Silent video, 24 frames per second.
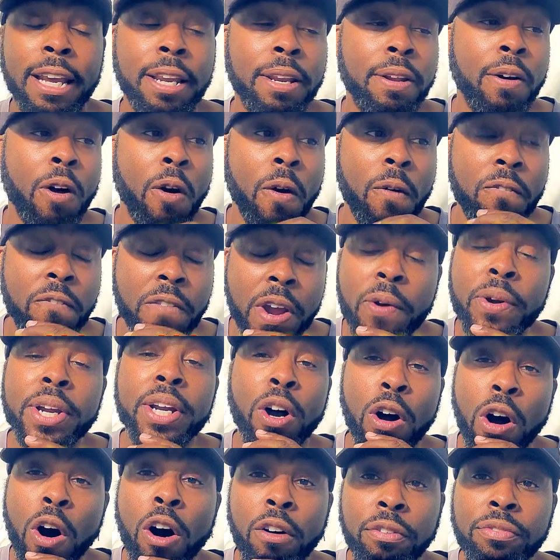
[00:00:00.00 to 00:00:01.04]
and
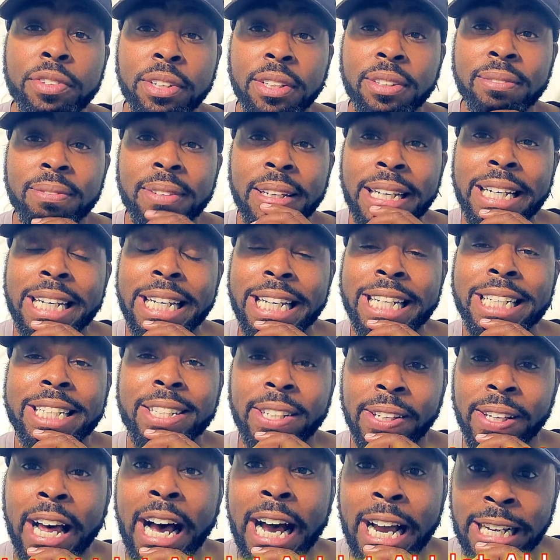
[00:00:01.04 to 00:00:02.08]
very often
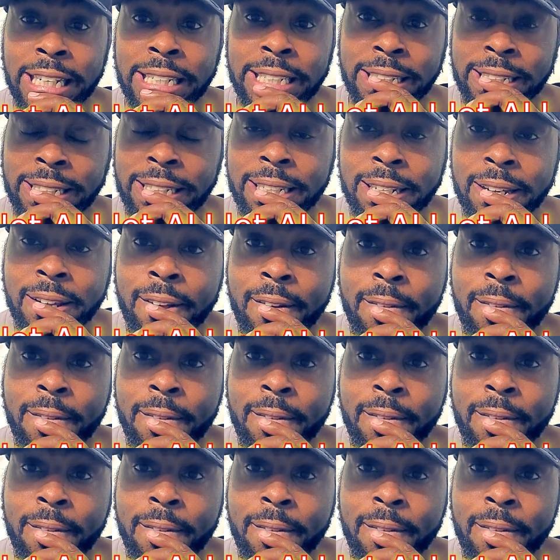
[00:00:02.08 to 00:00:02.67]
it's lies.